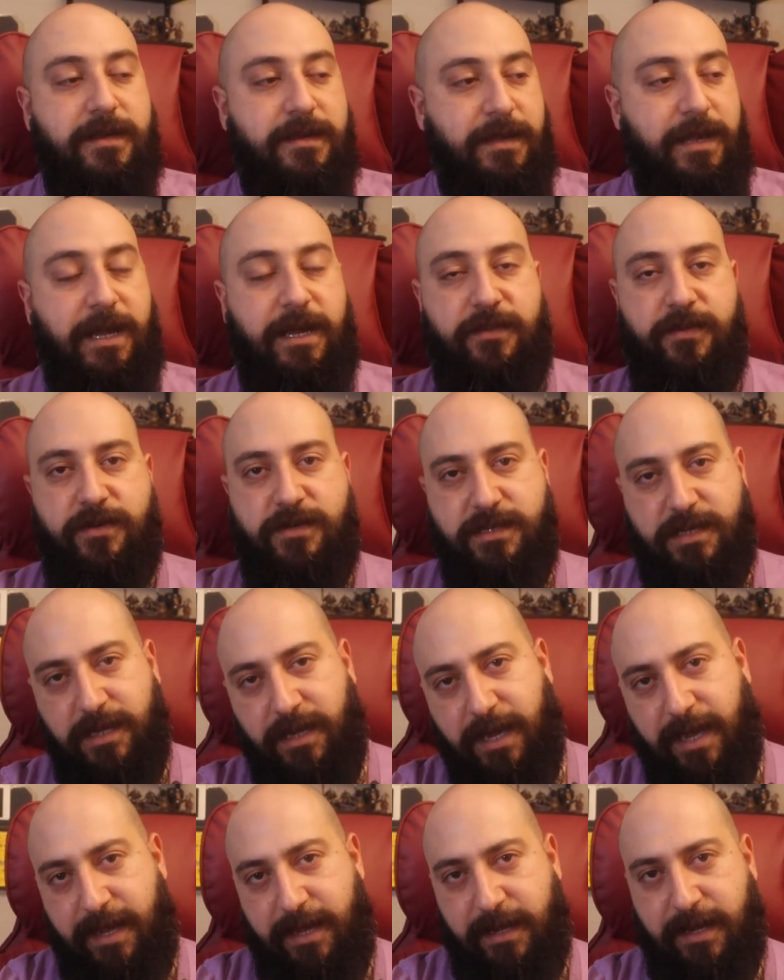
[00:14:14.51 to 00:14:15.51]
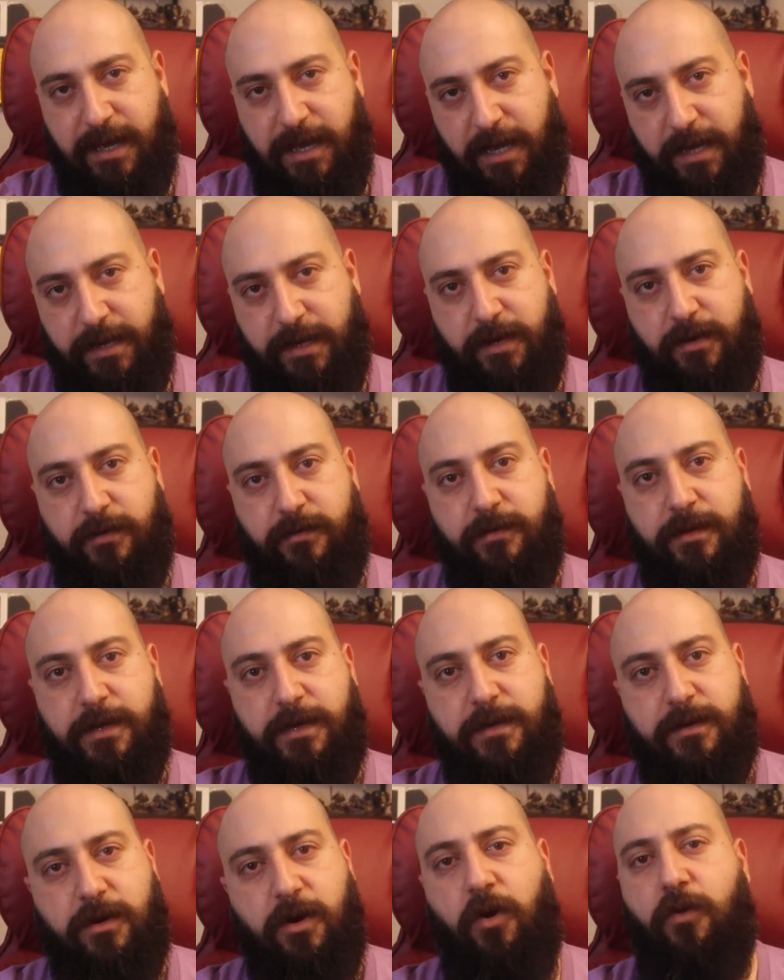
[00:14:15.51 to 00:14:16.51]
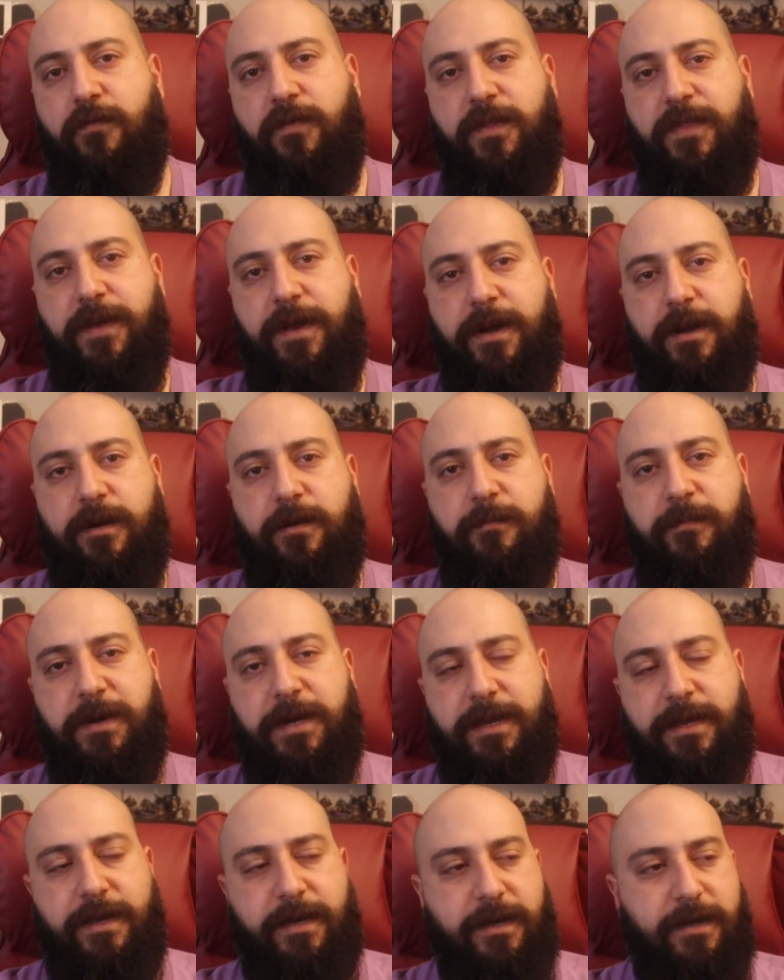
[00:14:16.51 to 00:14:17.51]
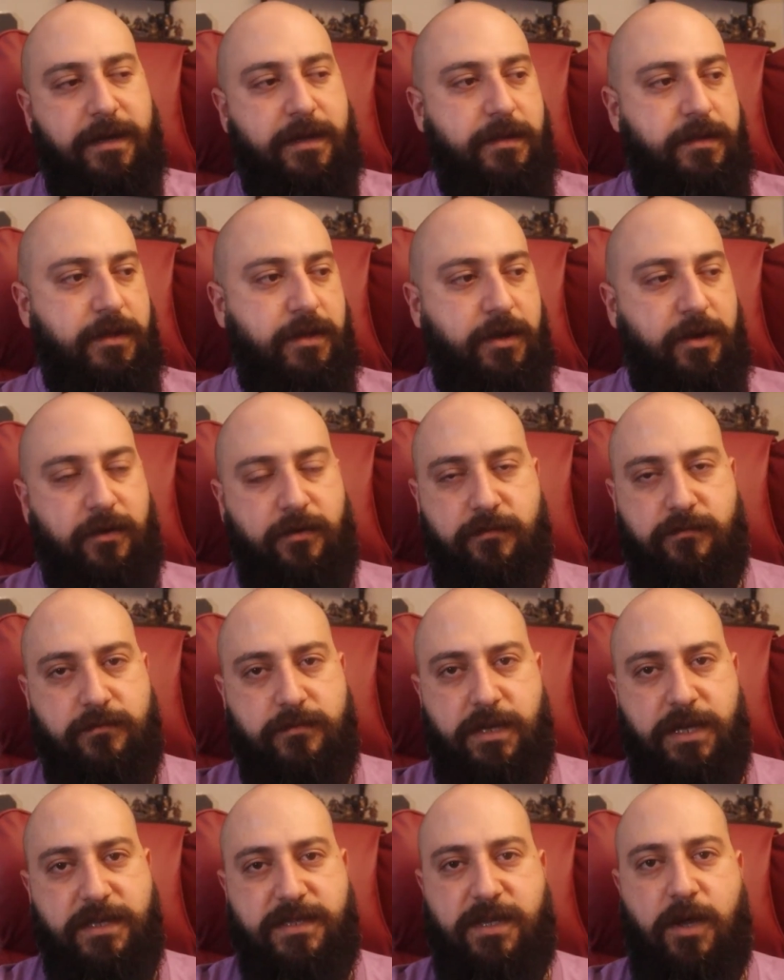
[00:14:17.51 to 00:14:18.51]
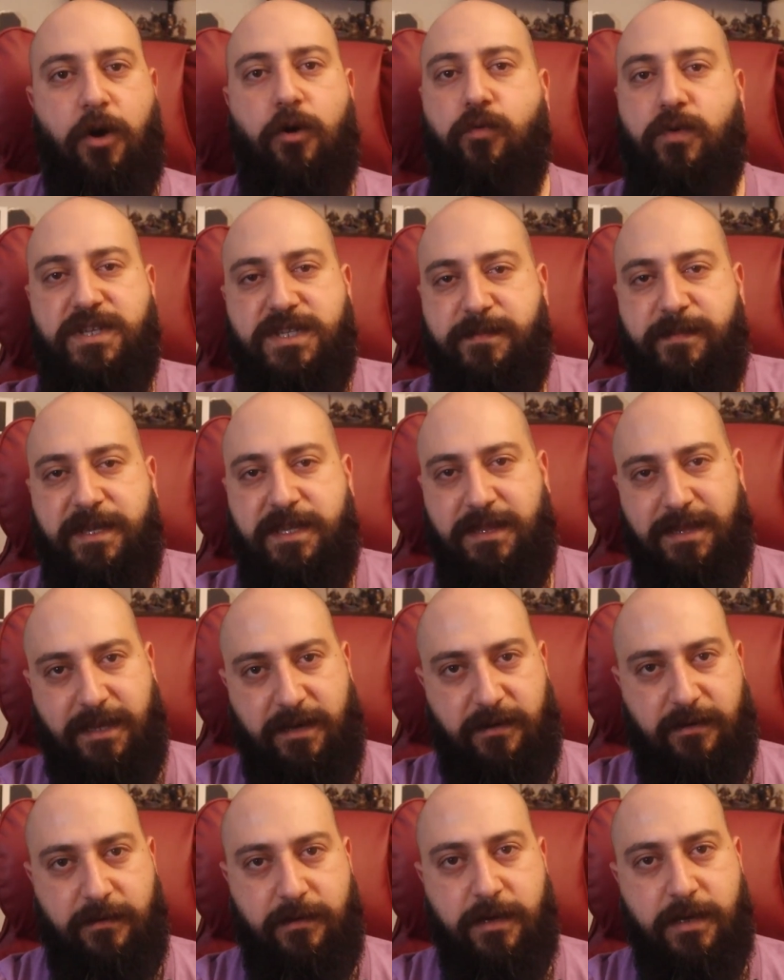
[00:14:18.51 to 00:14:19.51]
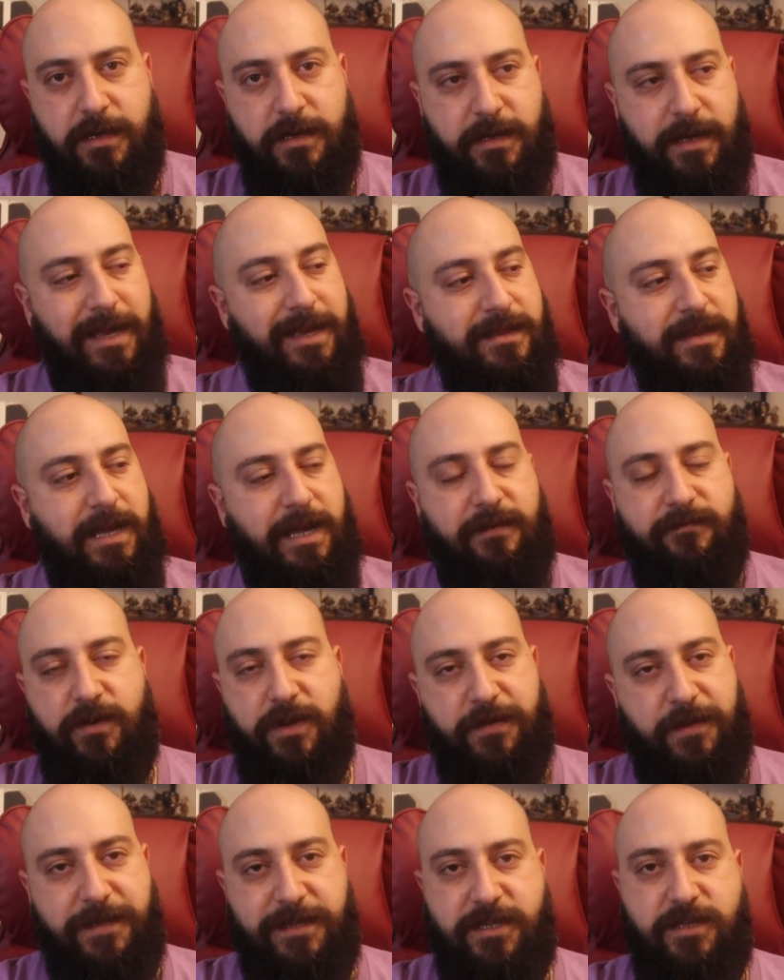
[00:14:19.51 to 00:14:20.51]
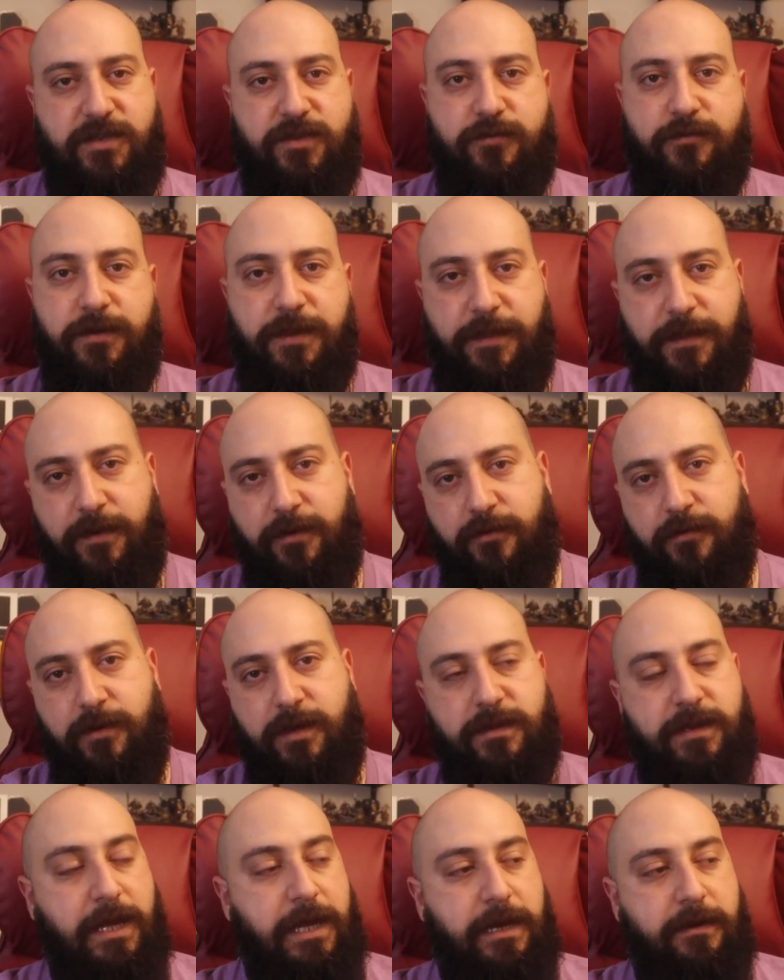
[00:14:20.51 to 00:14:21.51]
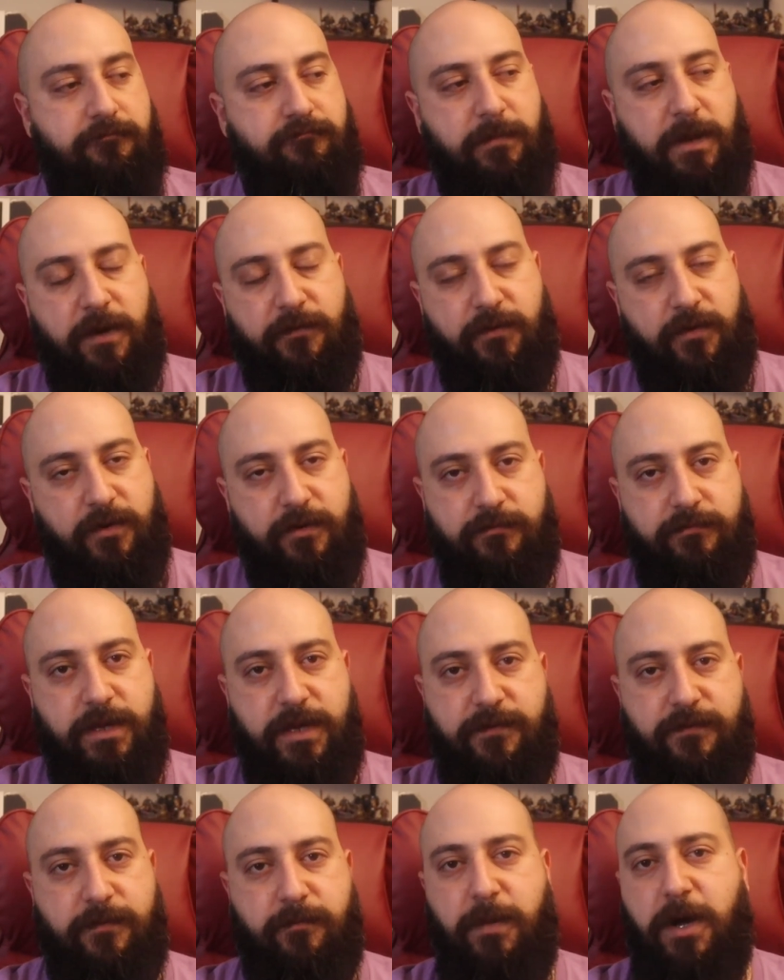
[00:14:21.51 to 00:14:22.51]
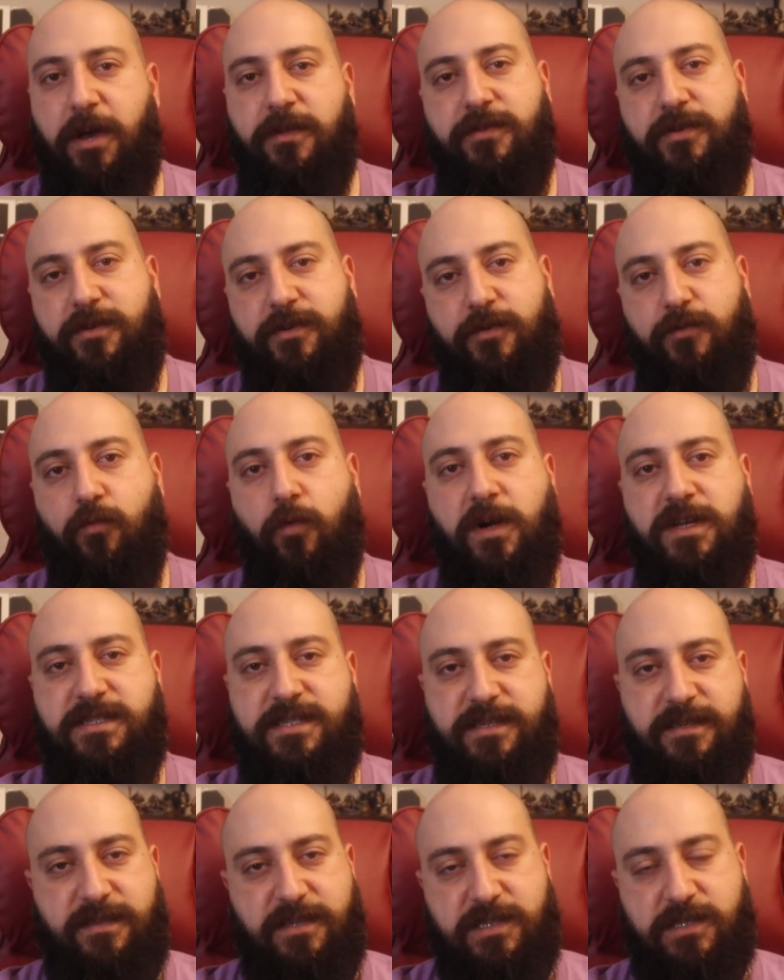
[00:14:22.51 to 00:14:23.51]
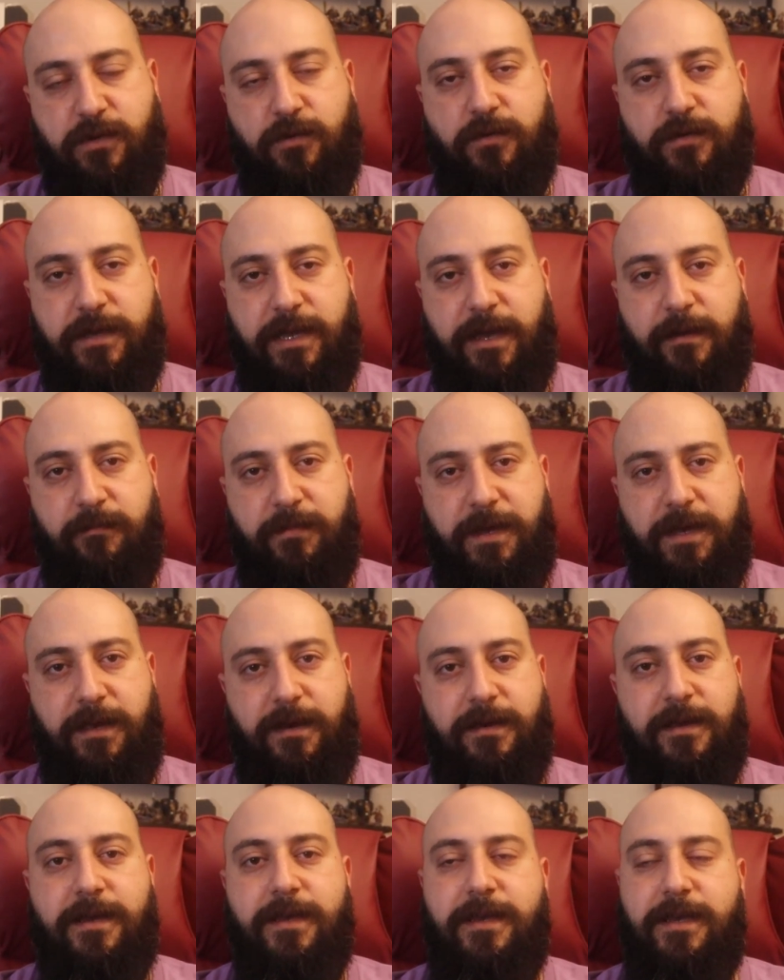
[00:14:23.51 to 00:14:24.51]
Yeah, there's a gang hideout over there, but, you know, it's always been there. And they have nothing to do with you, and they never even bothered you once in this whole campaign.